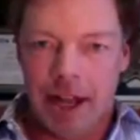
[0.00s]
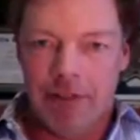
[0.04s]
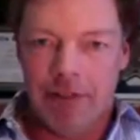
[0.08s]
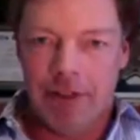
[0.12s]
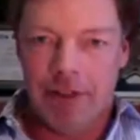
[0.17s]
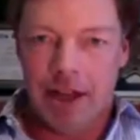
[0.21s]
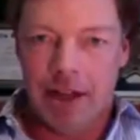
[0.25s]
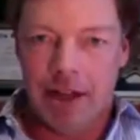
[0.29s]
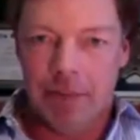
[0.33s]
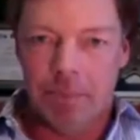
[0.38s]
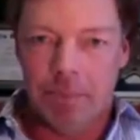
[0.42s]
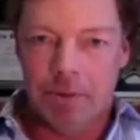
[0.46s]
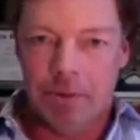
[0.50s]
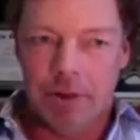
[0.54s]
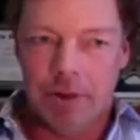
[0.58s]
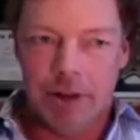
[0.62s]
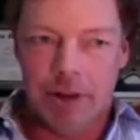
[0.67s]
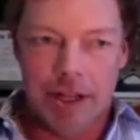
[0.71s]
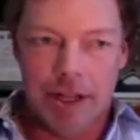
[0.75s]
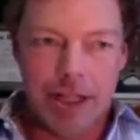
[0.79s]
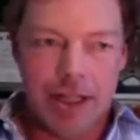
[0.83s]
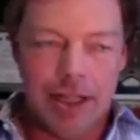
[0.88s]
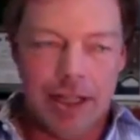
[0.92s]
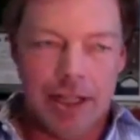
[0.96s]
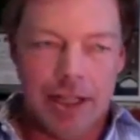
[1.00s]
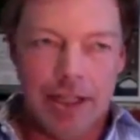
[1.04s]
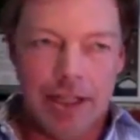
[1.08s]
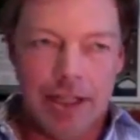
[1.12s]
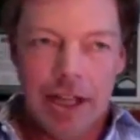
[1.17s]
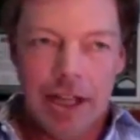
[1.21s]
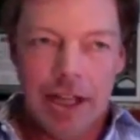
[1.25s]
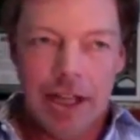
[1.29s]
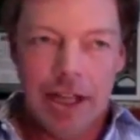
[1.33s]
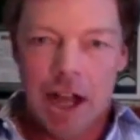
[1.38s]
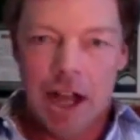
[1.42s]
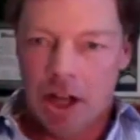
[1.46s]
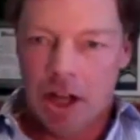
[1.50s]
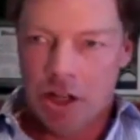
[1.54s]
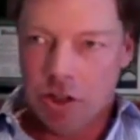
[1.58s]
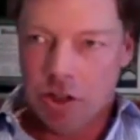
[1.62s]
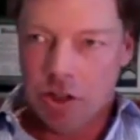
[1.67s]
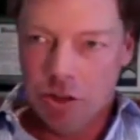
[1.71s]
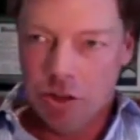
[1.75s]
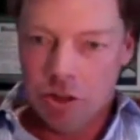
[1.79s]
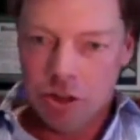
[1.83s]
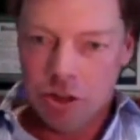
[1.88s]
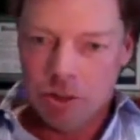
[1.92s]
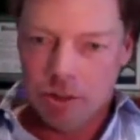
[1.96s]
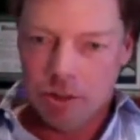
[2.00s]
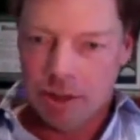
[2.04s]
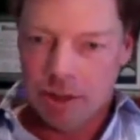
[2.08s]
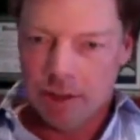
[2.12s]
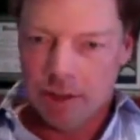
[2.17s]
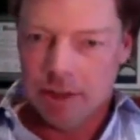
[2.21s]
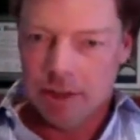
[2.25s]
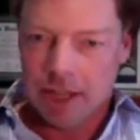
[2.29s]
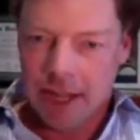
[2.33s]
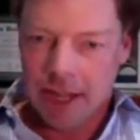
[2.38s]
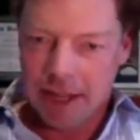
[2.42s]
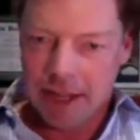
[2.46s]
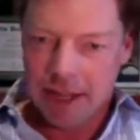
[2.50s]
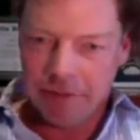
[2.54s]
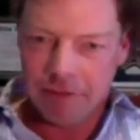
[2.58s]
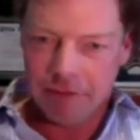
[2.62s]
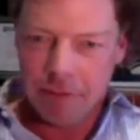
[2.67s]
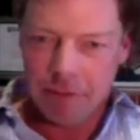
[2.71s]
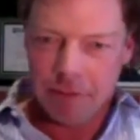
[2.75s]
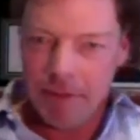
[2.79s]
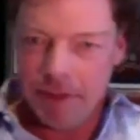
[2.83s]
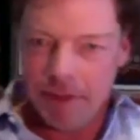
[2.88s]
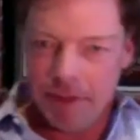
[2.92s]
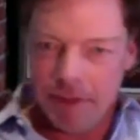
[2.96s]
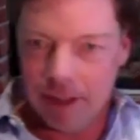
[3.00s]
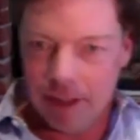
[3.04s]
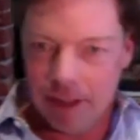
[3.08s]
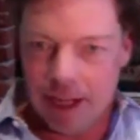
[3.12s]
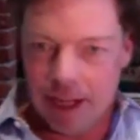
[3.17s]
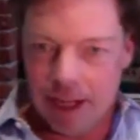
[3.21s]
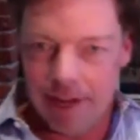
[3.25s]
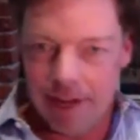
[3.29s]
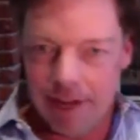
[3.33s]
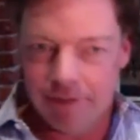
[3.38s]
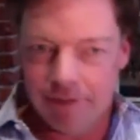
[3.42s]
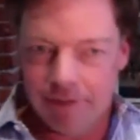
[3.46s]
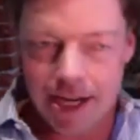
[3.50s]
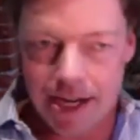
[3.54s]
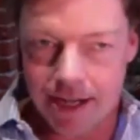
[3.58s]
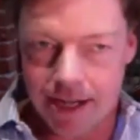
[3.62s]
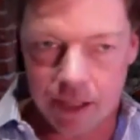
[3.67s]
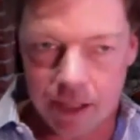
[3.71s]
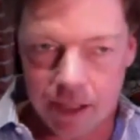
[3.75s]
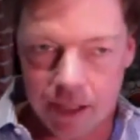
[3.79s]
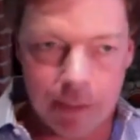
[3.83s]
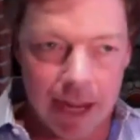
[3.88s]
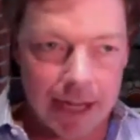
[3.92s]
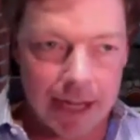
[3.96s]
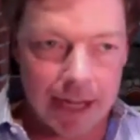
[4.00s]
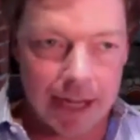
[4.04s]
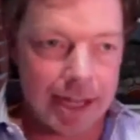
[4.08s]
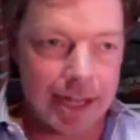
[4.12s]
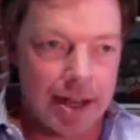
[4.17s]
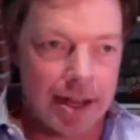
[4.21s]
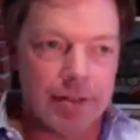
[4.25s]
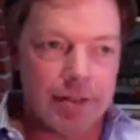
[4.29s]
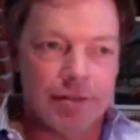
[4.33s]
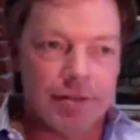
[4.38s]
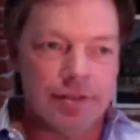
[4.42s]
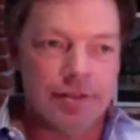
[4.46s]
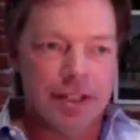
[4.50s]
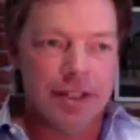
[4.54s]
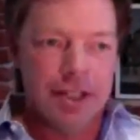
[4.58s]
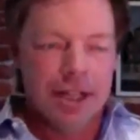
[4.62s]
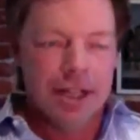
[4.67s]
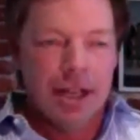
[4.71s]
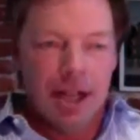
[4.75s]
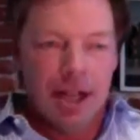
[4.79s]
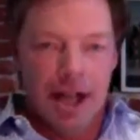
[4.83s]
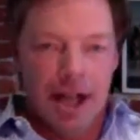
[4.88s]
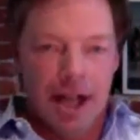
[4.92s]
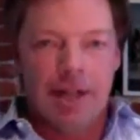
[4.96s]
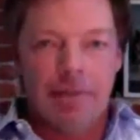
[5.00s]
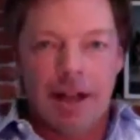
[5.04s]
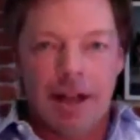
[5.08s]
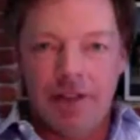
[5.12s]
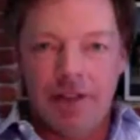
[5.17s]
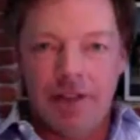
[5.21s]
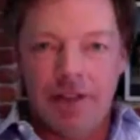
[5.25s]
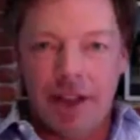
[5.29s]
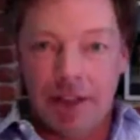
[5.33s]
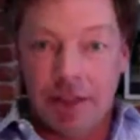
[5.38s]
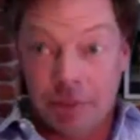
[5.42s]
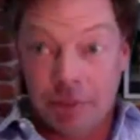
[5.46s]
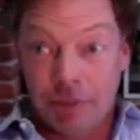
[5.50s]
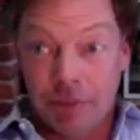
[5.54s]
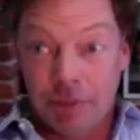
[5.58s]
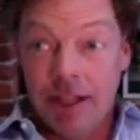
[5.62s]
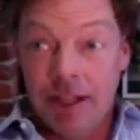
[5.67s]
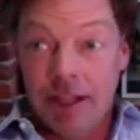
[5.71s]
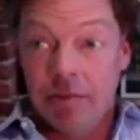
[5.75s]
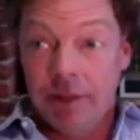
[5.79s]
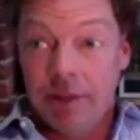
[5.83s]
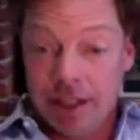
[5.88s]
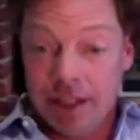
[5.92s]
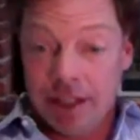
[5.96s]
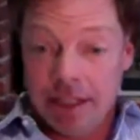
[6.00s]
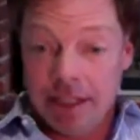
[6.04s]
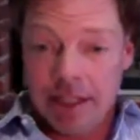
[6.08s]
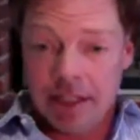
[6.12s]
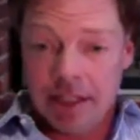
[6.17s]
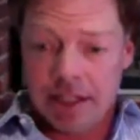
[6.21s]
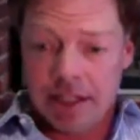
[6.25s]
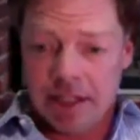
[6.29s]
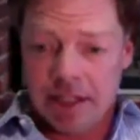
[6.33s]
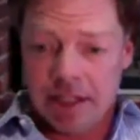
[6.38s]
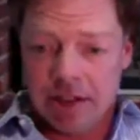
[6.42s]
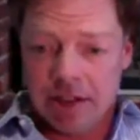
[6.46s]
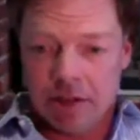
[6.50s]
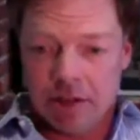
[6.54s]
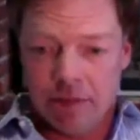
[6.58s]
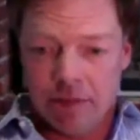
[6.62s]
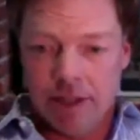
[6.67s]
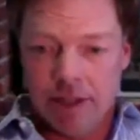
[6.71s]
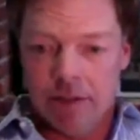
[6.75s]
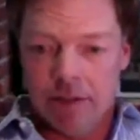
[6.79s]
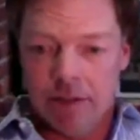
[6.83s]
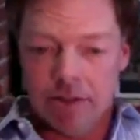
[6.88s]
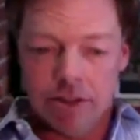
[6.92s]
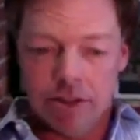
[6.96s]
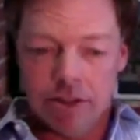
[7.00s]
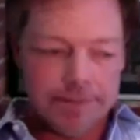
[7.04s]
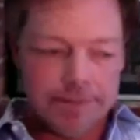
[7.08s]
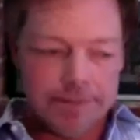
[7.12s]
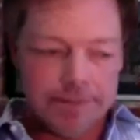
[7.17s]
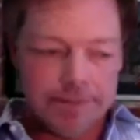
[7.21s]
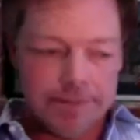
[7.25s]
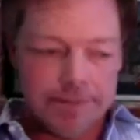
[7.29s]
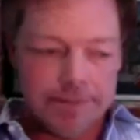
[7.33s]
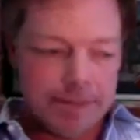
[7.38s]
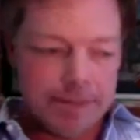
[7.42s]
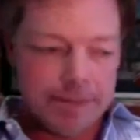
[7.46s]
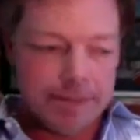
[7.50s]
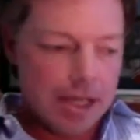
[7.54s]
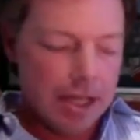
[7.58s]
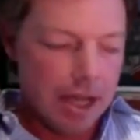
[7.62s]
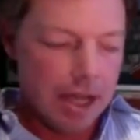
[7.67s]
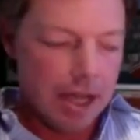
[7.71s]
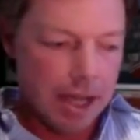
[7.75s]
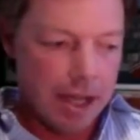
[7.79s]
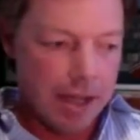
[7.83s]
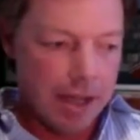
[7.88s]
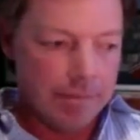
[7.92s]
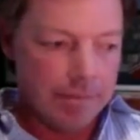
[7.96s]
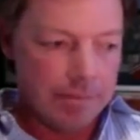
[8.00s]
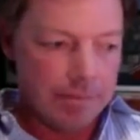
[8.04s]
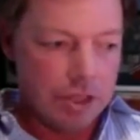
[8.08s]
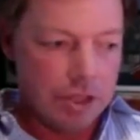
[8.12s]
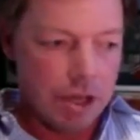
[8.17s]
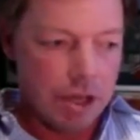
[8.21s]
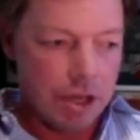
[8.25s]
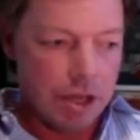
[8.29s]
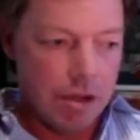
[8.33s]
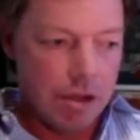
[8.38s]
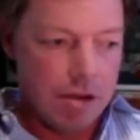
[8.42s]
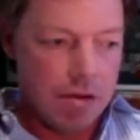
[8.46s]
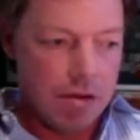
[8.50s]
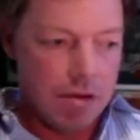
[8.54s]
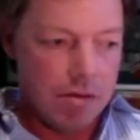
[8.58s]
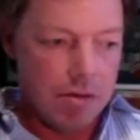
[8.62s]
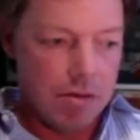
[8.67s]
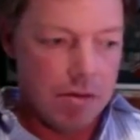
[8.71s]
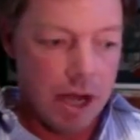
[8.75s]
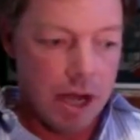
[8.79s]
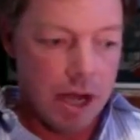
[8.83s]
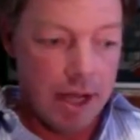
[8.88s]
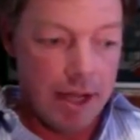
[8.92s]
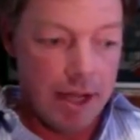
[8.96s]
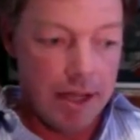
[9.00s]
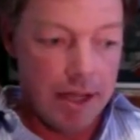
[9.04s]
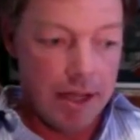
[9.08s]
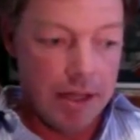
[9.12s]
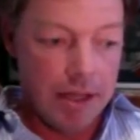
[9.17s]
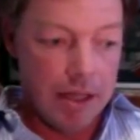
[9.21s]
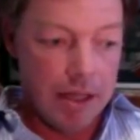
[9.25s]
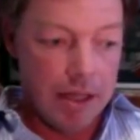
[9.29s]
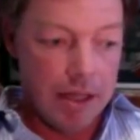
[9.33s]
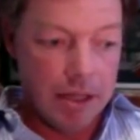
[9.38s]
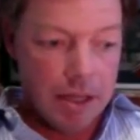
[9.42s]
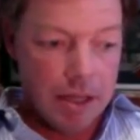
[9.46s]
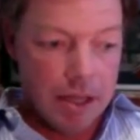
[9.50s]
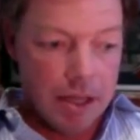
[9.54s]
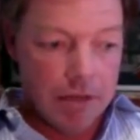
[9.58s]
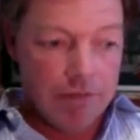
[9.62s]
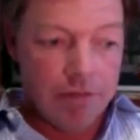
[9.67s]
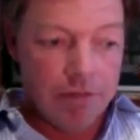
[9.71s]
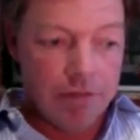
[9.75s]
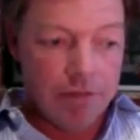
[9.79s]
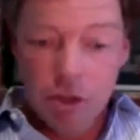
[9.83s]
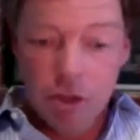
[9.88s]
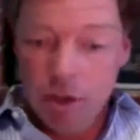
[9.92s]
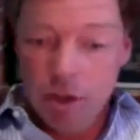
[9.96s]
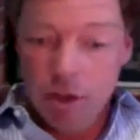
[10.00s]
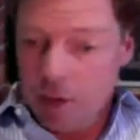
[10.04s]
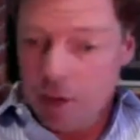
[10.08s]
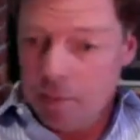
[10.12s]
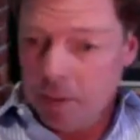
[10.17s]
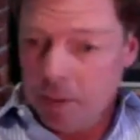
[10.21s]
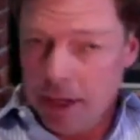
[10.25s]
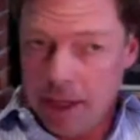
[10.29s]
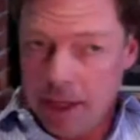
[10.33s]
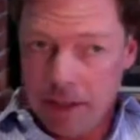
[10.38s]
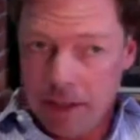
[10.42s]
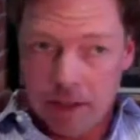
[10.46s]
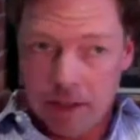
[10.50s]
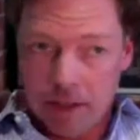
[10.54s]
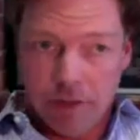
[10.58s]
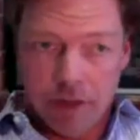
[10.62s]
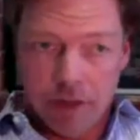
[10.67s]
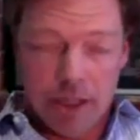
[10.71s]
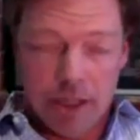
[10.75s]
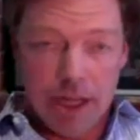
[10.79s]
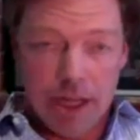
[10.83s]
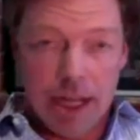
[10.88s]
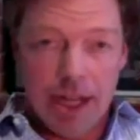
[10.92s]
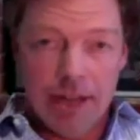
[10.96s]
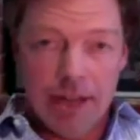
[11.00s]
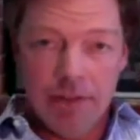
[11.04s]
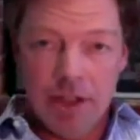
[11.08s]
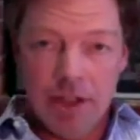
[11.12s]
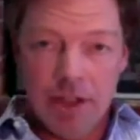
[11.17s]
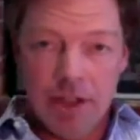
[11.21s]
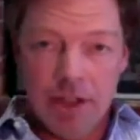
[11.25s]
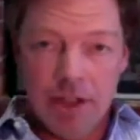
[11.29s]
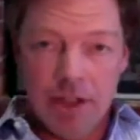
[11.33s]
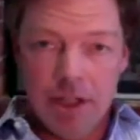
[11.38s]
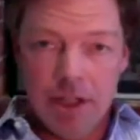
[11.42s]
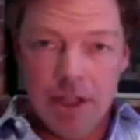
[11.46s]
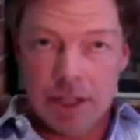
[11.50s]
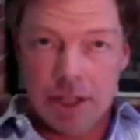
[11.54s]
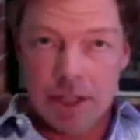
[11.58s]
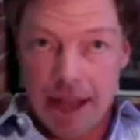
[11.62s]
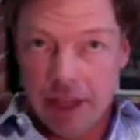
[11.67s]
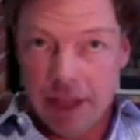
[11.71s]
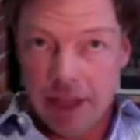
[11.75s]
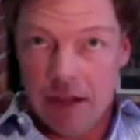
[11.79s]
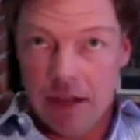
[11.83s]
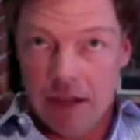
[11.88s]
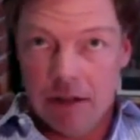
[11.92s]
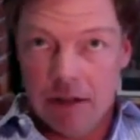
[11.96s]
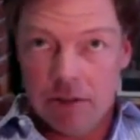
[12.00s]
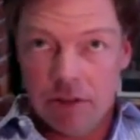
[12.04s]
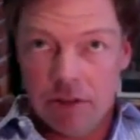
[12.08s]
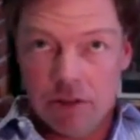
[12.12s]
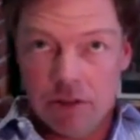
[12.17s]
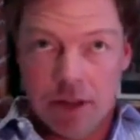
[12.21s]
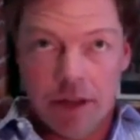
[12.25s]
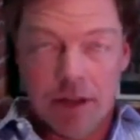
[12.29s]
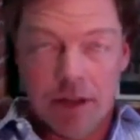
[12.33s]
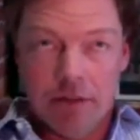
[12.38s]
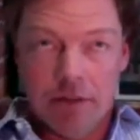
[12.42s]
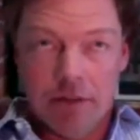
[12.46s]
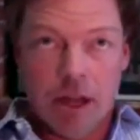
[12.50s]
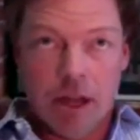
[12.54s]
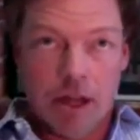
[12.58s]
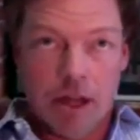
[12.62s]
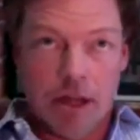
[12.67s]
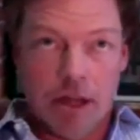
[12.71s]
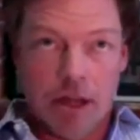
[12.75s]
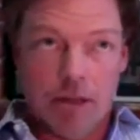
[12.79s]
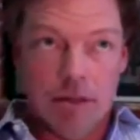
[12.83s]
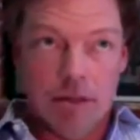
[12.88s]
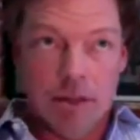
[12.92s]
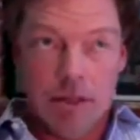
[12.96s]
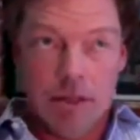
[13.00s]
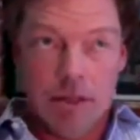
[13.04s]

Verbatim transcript: I've had a pretty unusual life, maybe a life that I didn't expect to have. Um, I've had three really distinct careers. Um, so I flew airplanes for the Navy as a navigator. So I, uh,